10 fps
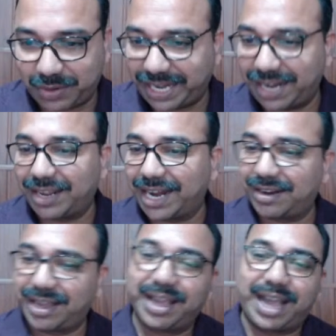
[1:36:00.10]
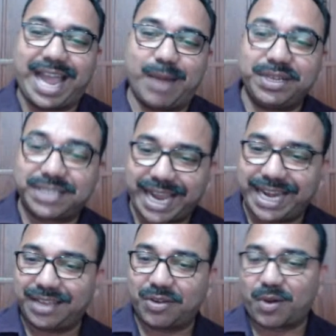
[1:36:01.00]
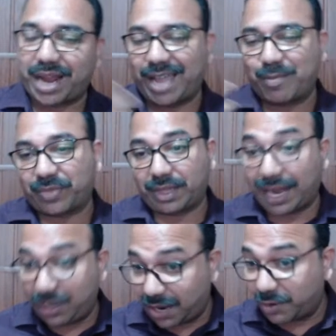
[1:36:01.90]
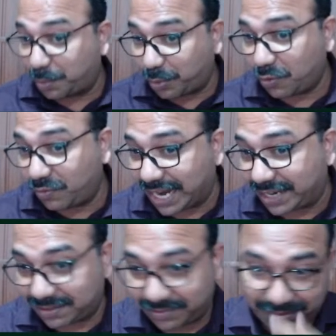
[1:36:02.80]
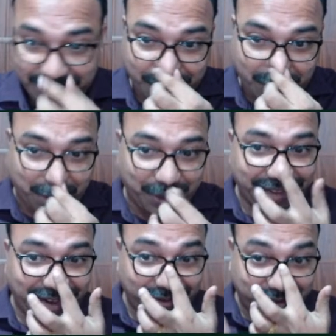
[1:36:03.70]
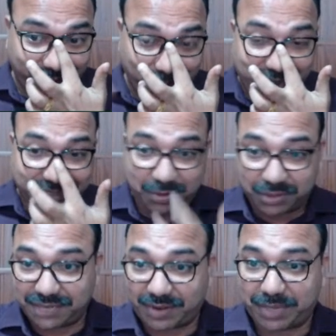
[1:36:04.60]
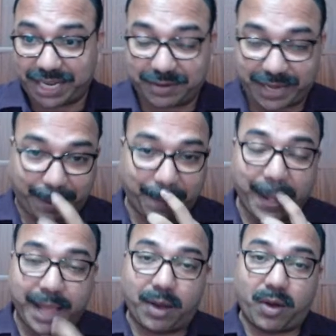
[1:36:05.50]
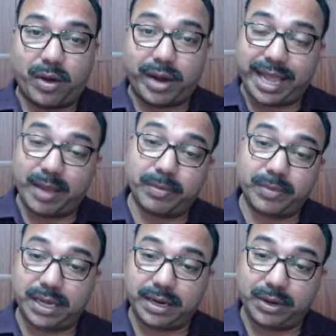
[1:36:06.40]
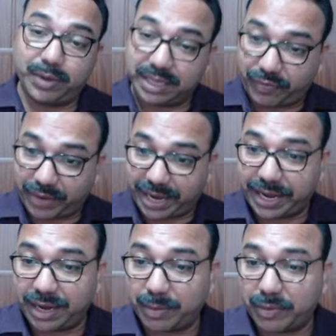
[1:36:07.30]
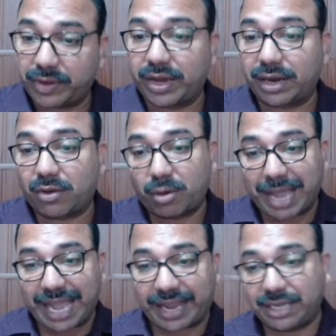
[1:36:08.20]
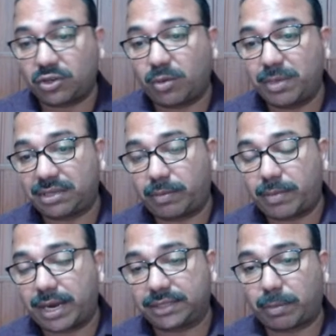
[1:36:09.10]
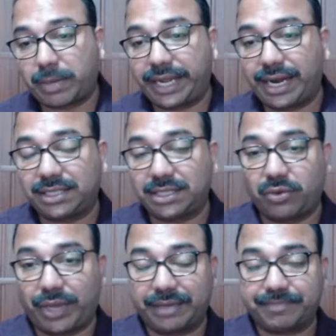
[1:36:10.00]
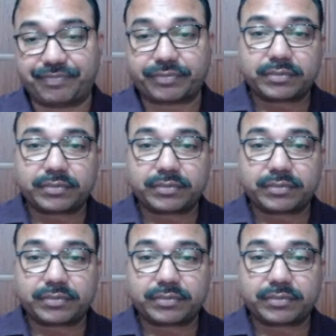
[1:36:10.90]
have to tell that I am designing, or I am, and you have to prove that you are doing, and they will be asking questions from that. Okay, or I am doing the front end work, or back end job is somebody else is doing.